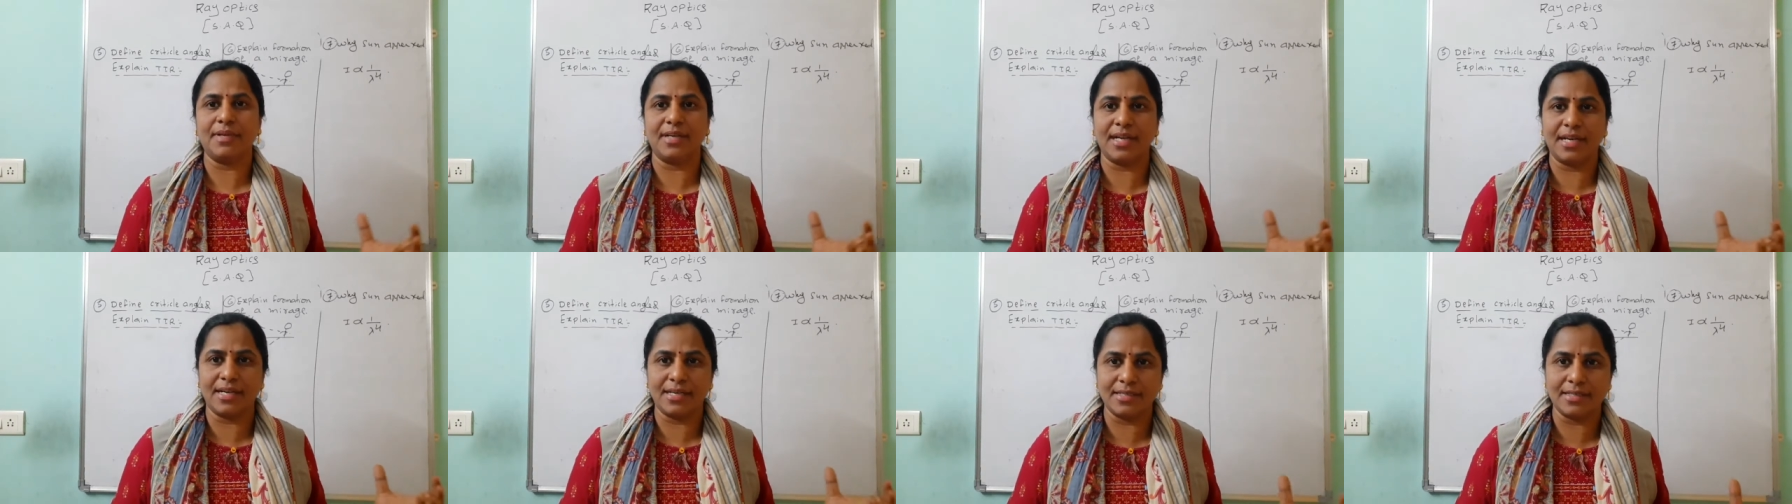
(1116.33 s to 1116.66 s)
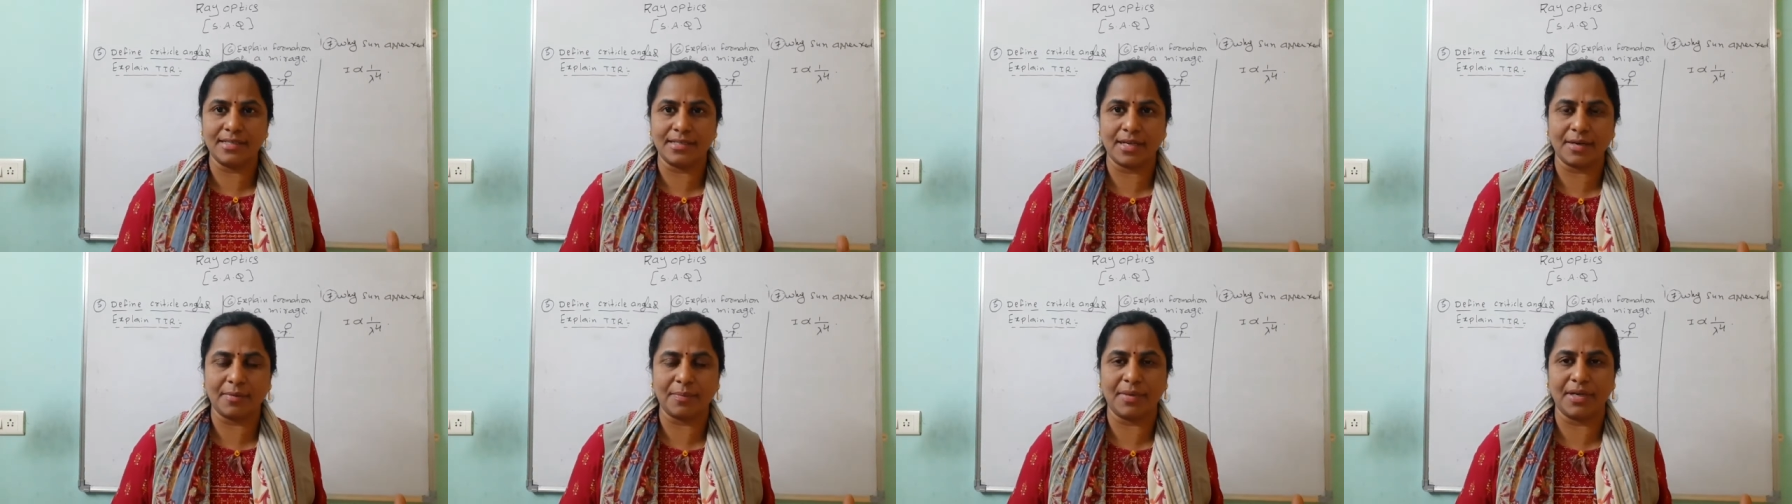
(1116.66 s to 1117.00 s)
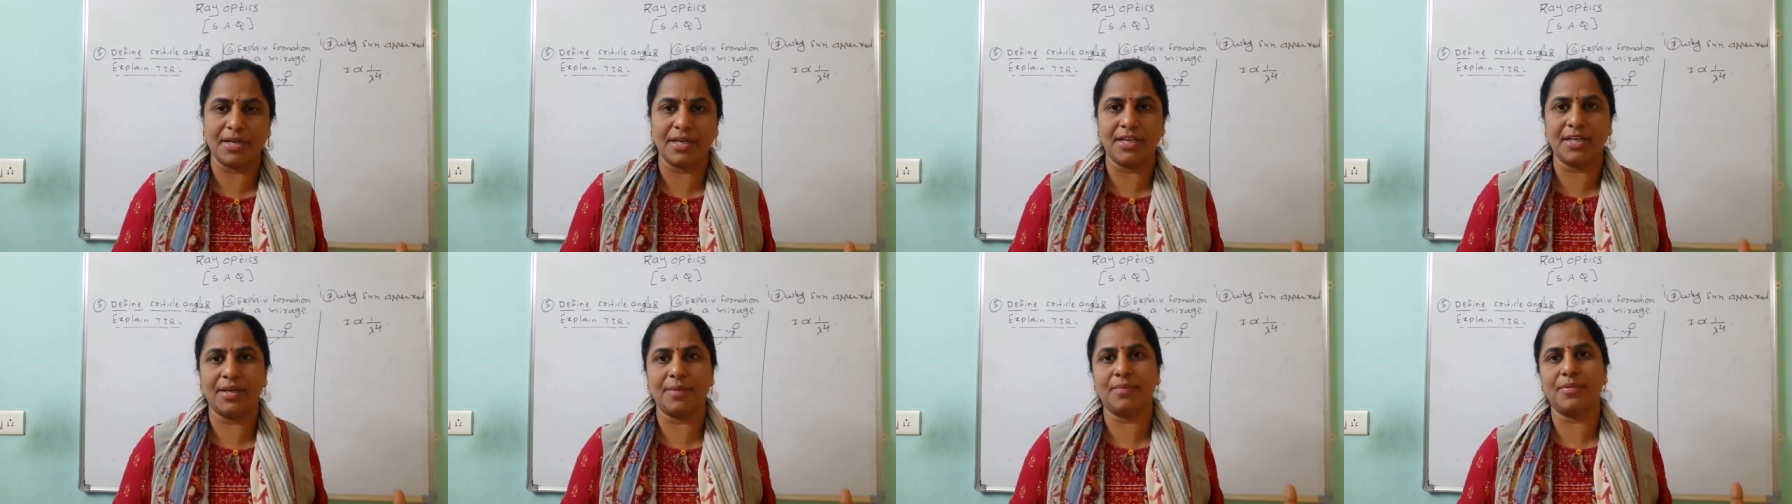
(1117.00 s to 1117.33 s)
denser
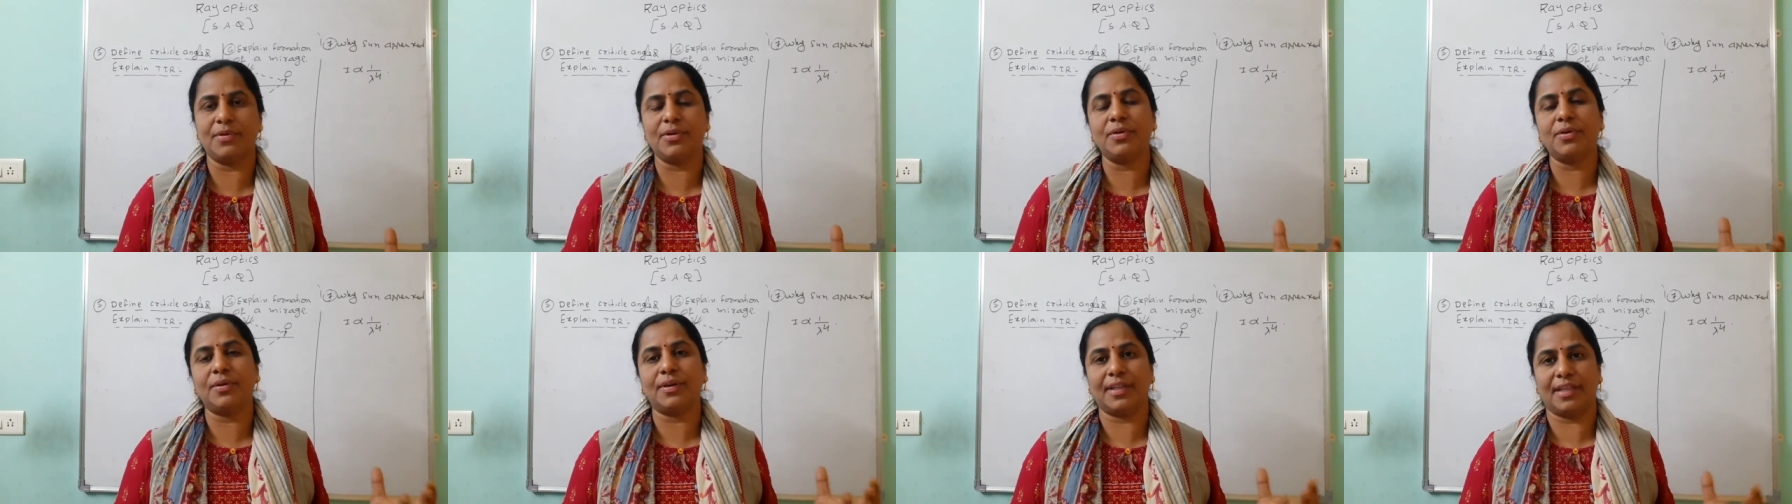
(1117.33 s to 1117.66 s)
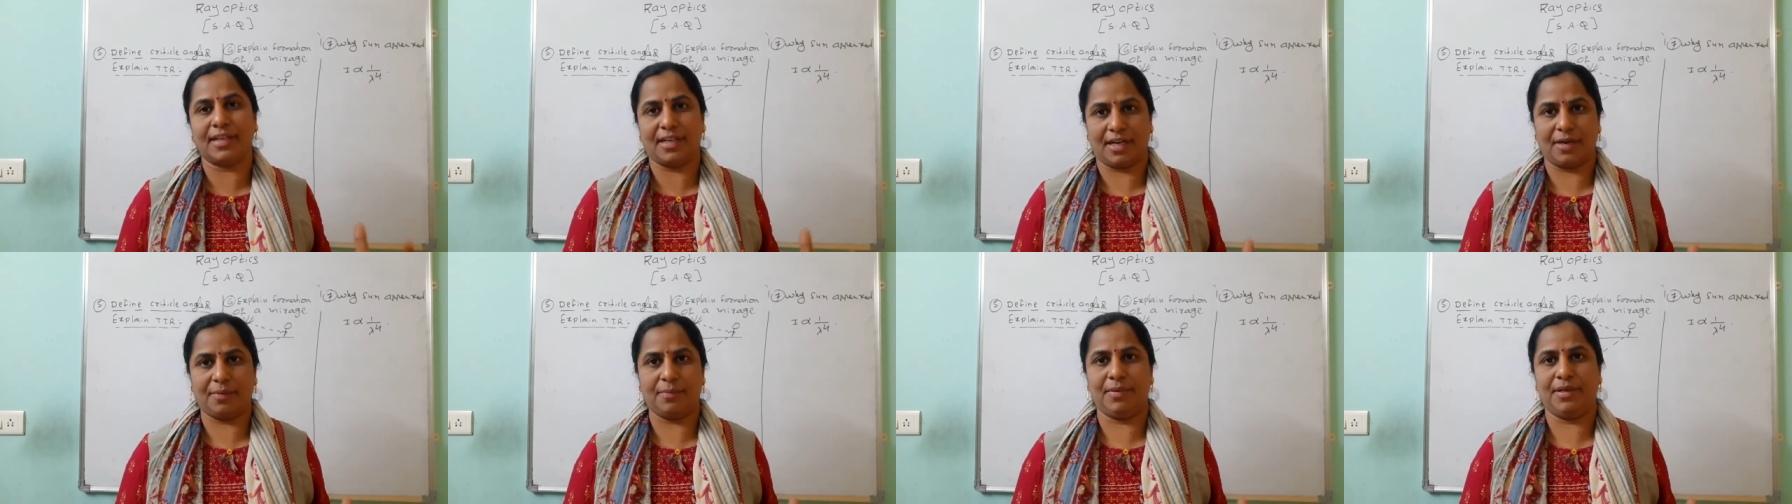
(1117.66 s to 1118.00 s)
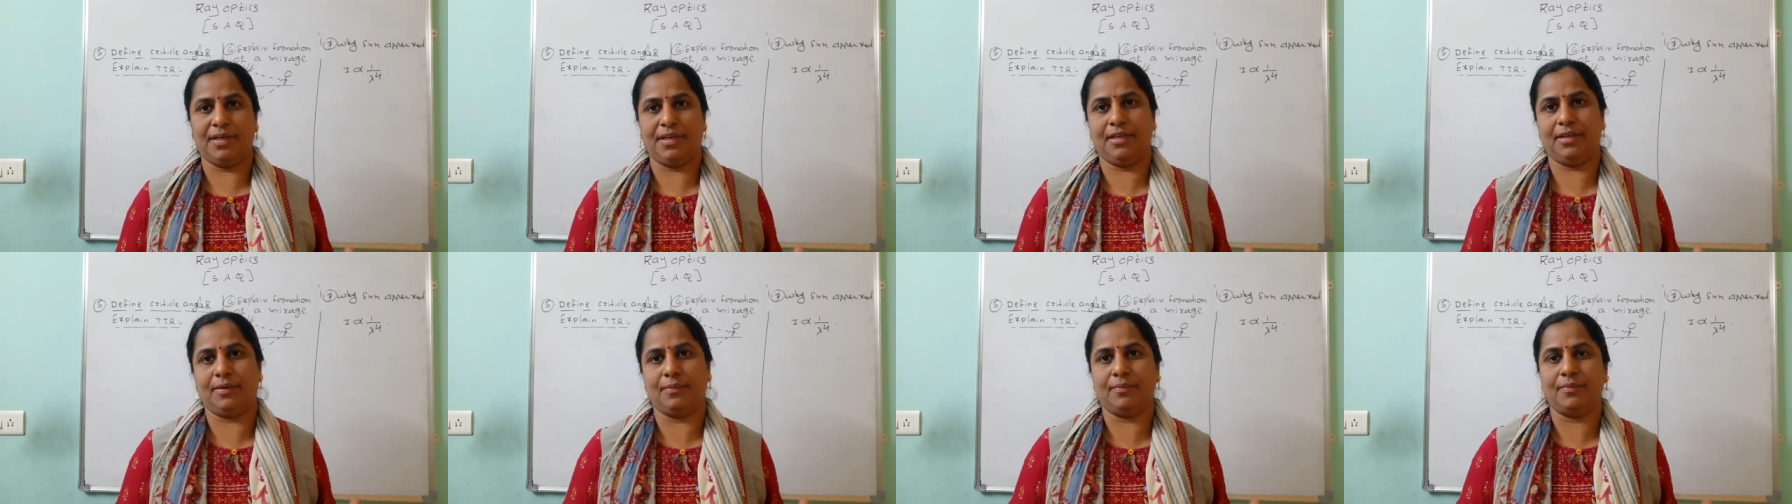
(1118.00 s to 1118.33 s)
medium to rarer
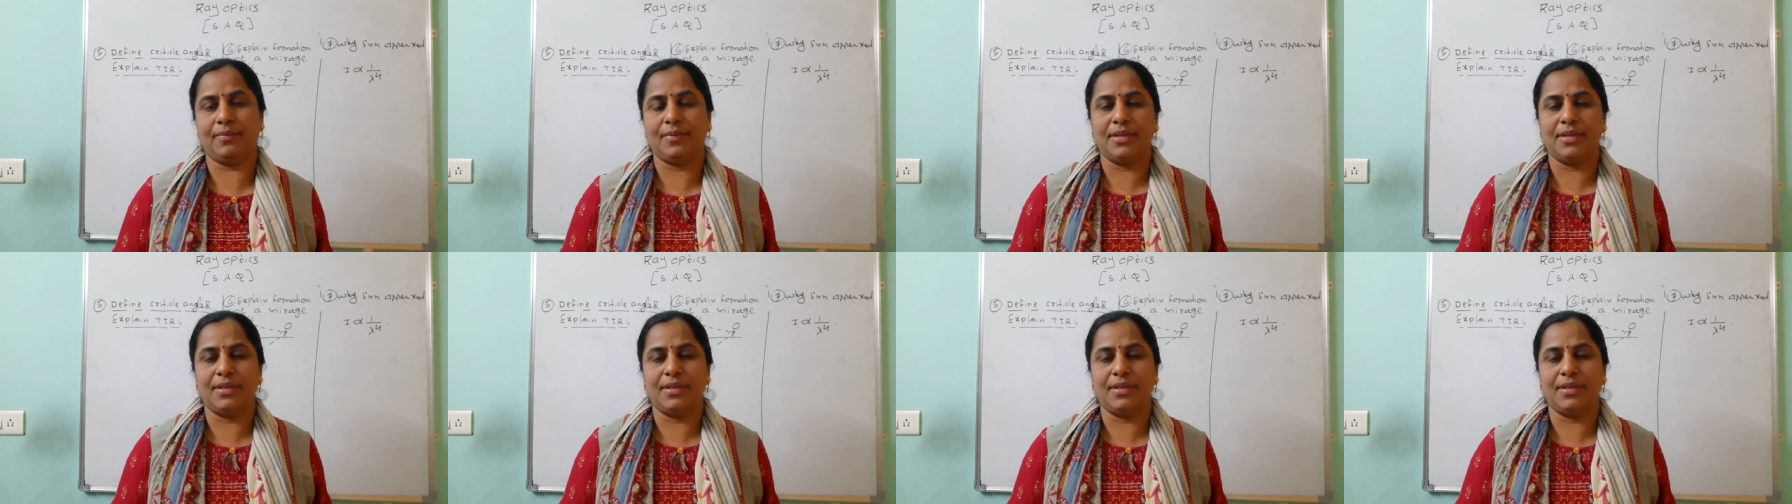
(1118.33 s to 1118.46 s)
medium.